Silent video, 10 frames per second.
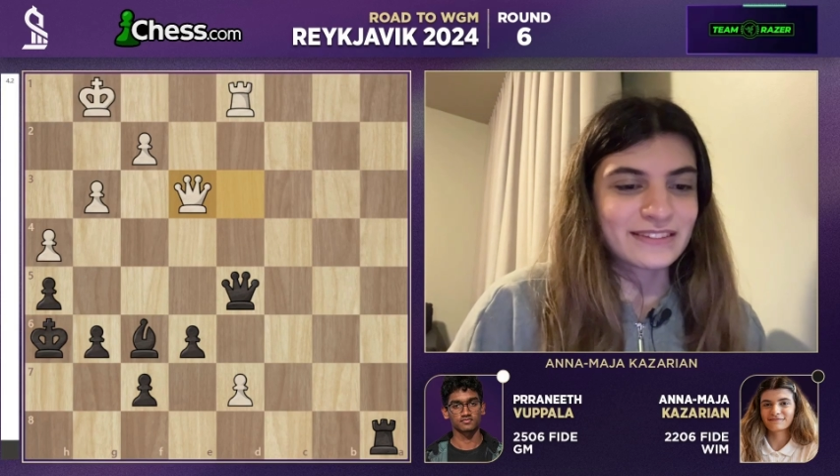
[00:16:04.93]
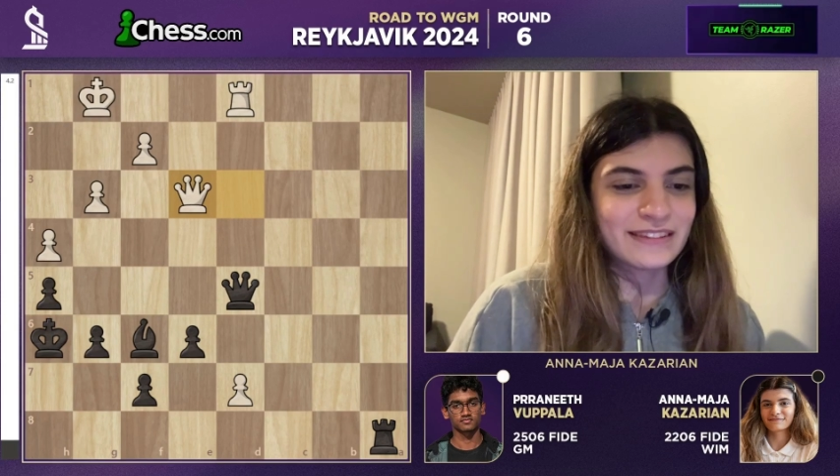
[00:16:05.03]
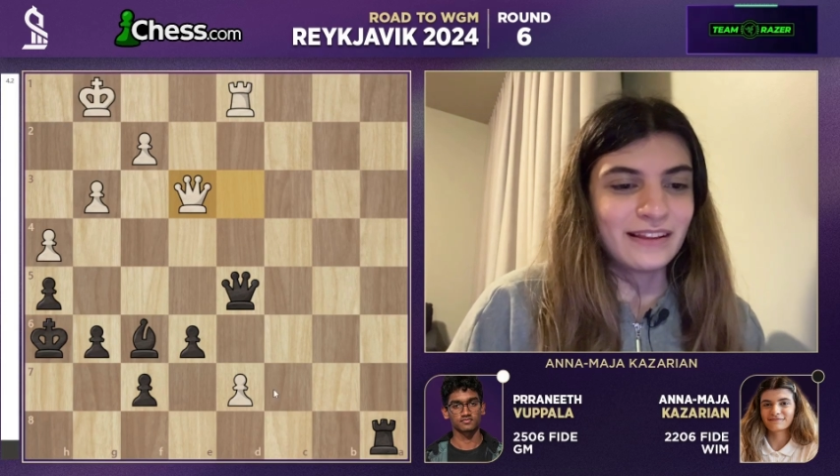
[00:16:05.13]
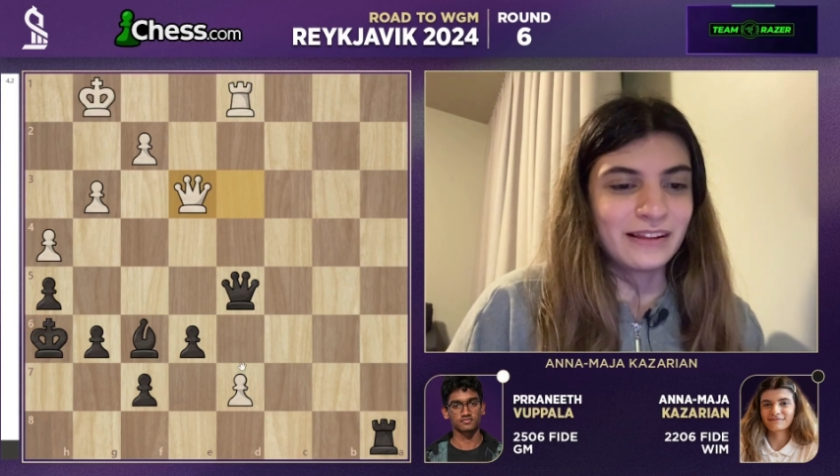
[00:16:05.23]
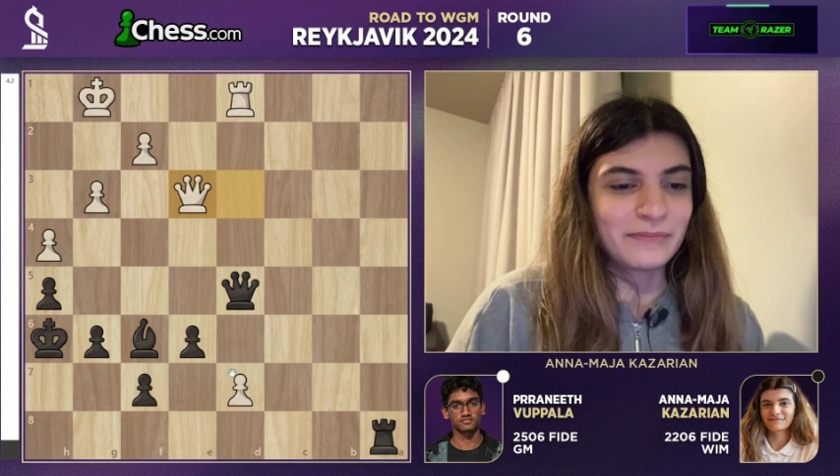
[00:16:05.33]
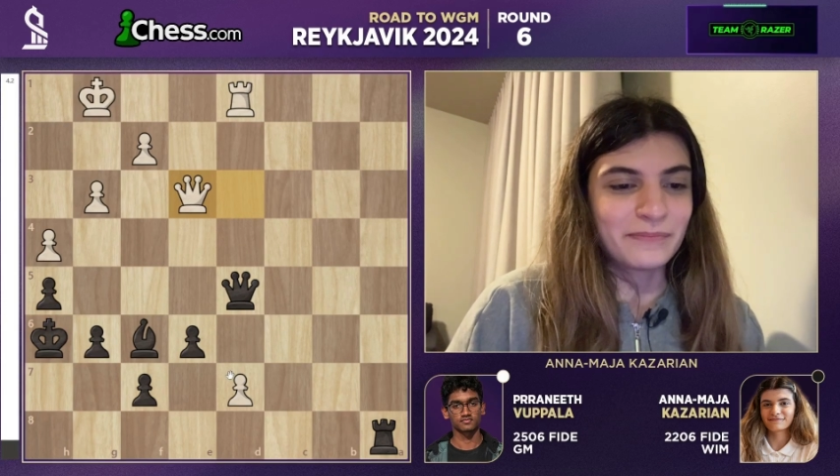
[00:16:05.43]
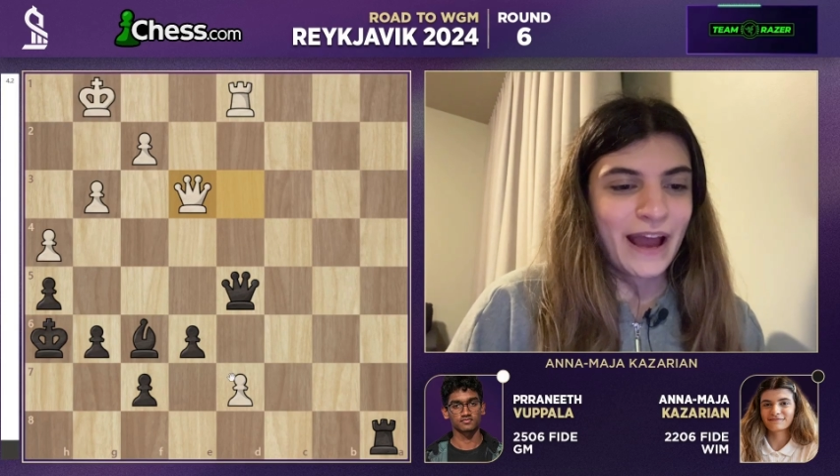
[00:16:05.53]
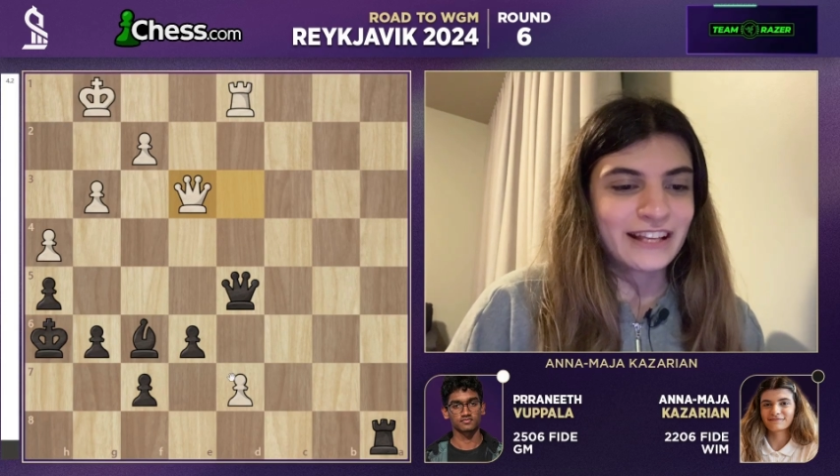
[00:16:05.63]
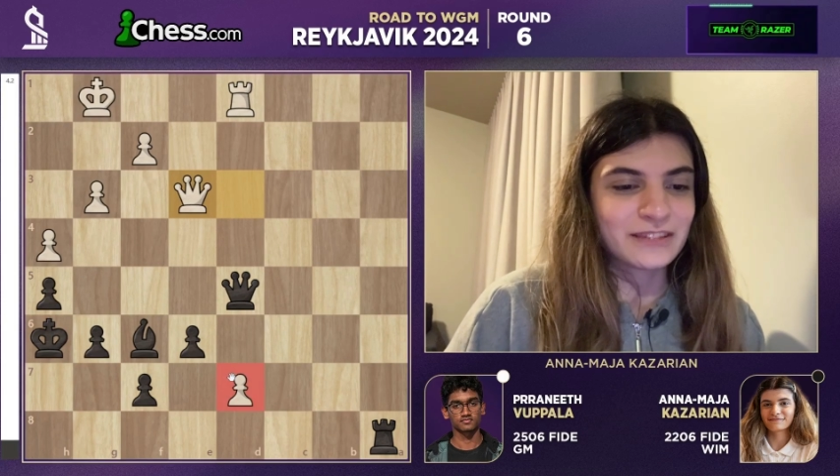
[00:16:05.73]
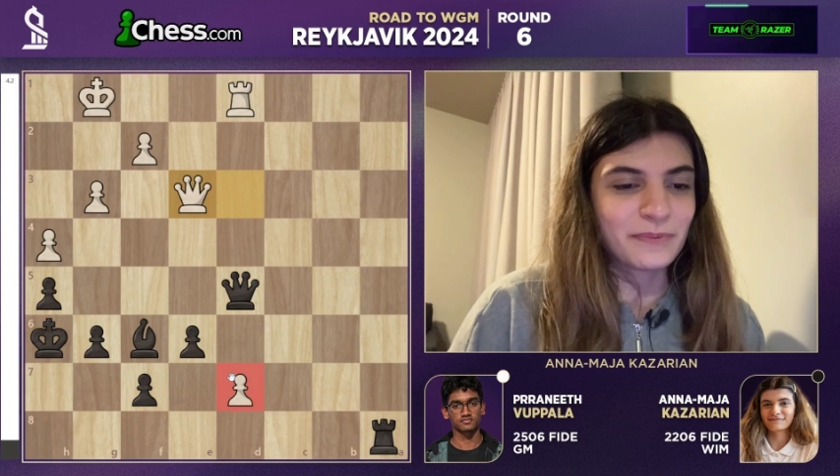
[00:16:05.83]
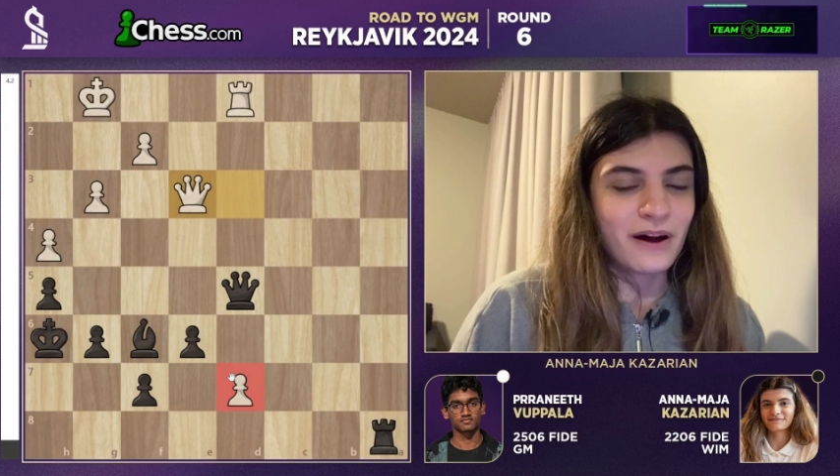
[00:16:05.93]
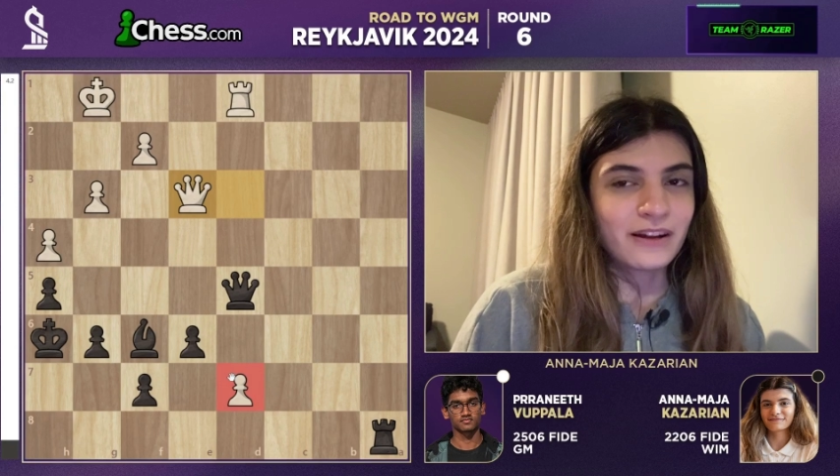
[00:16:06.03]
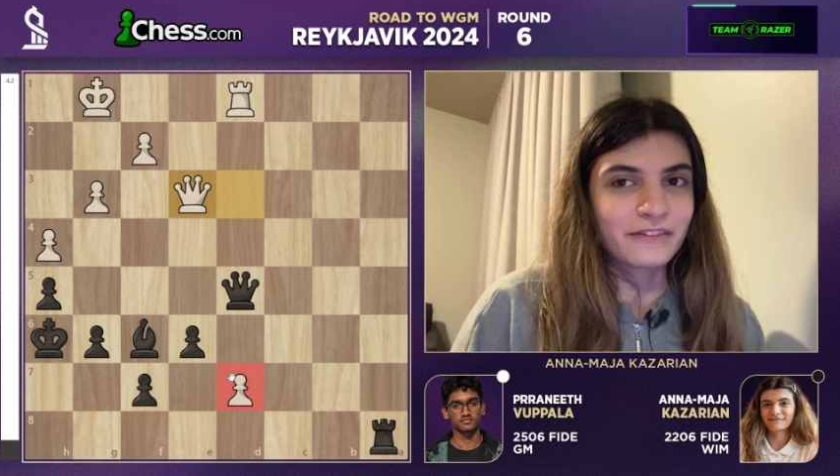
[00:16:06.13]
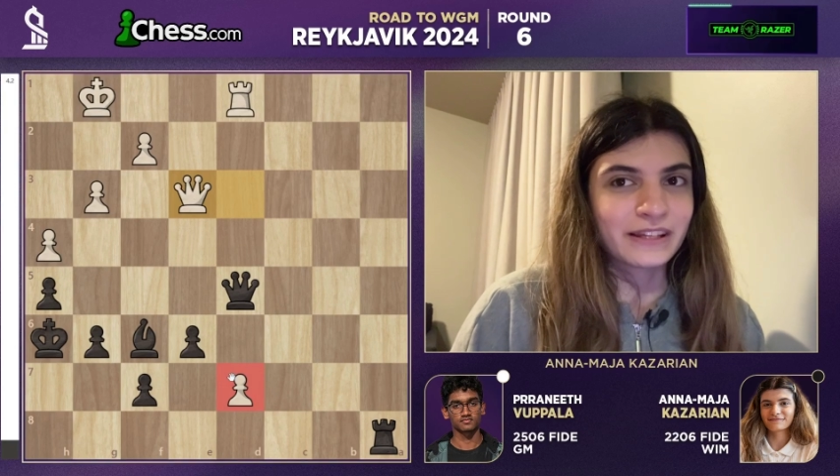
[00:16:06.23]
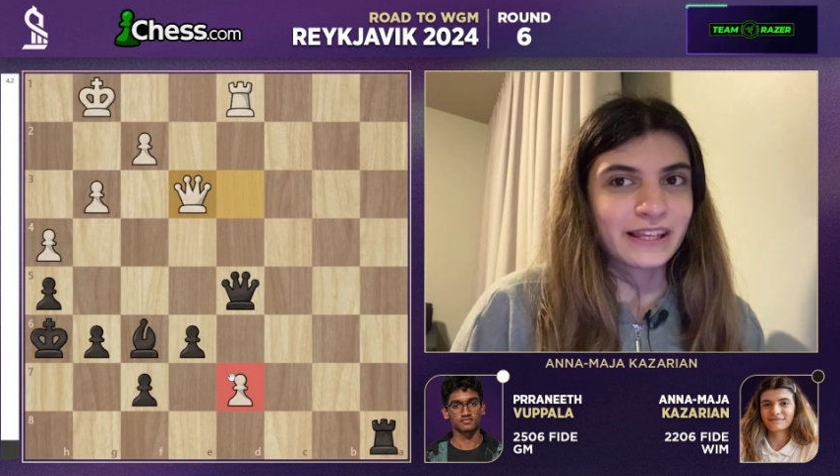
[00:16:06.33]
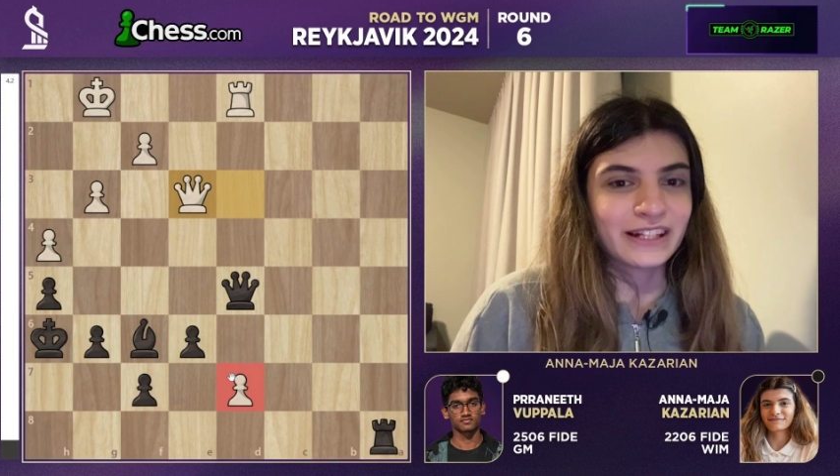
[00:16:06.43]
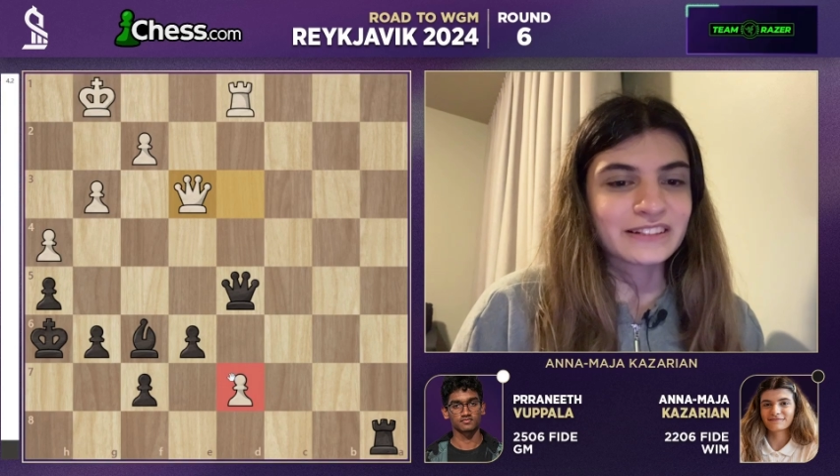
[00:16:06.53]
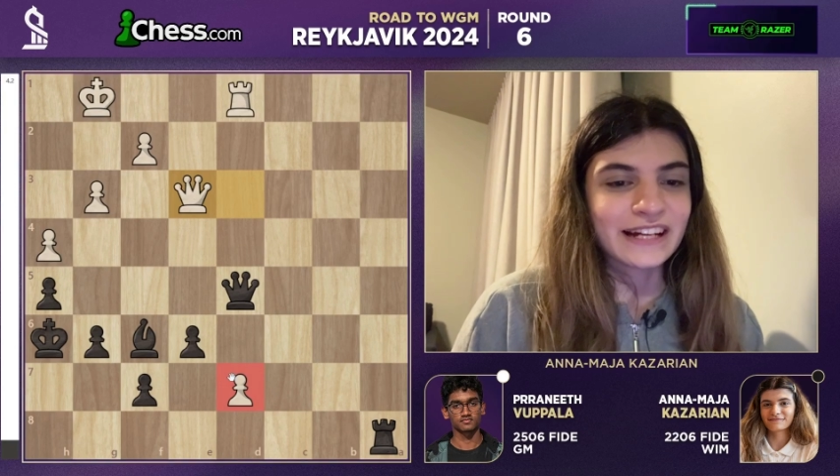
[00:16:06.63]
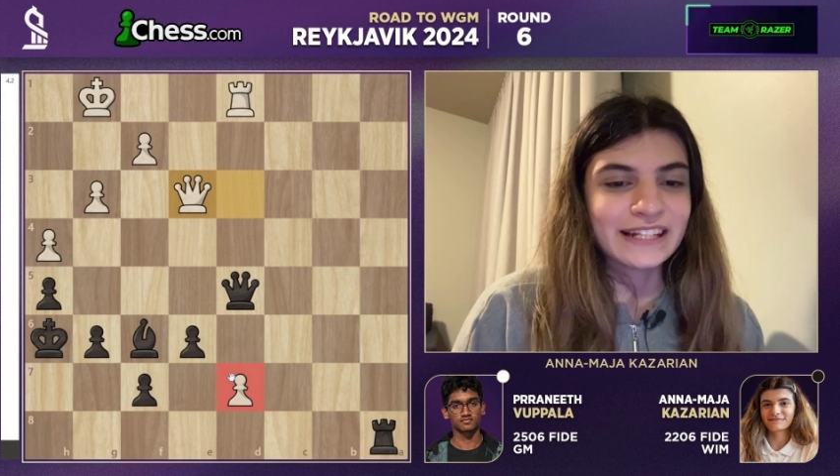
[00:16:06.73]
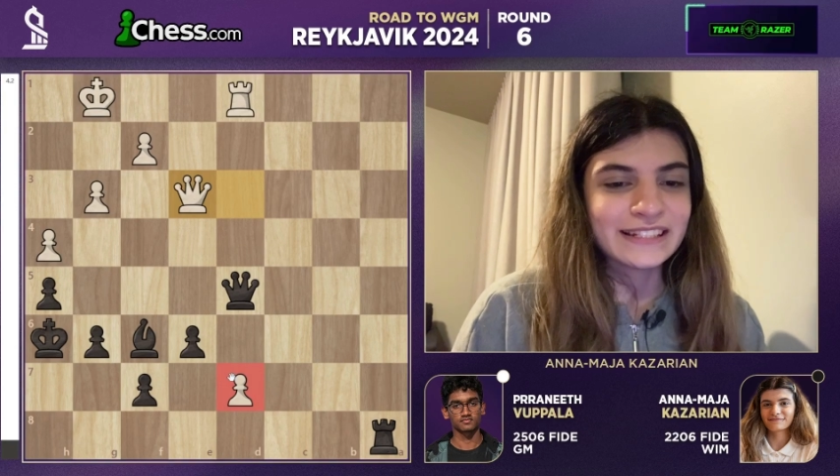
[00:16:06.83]
still a passed pawn over here,
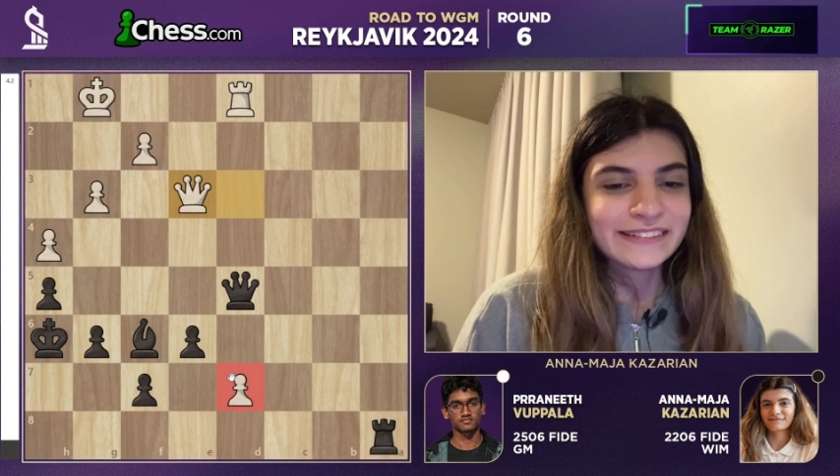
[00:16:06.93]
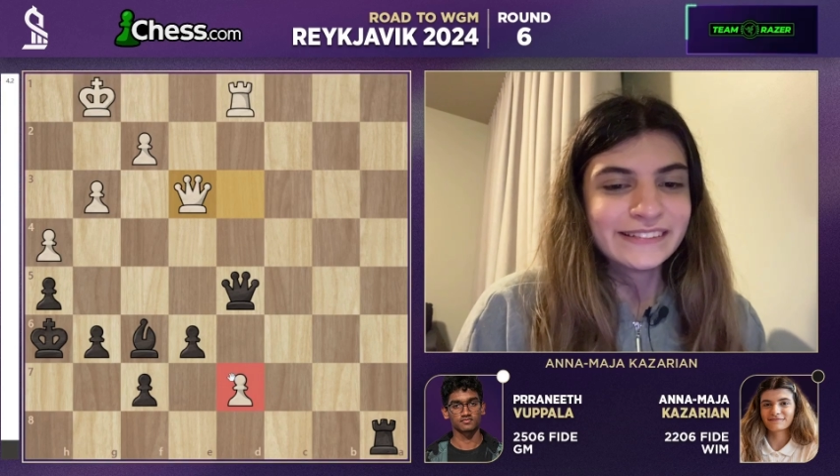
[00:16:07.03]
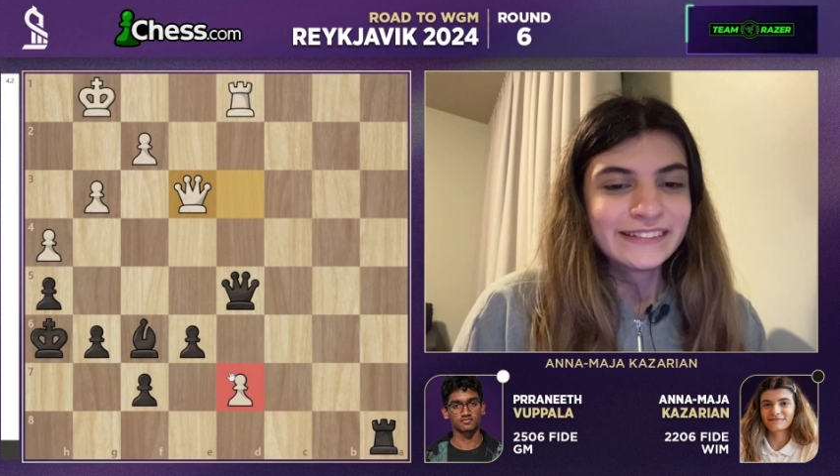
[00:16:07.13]
right?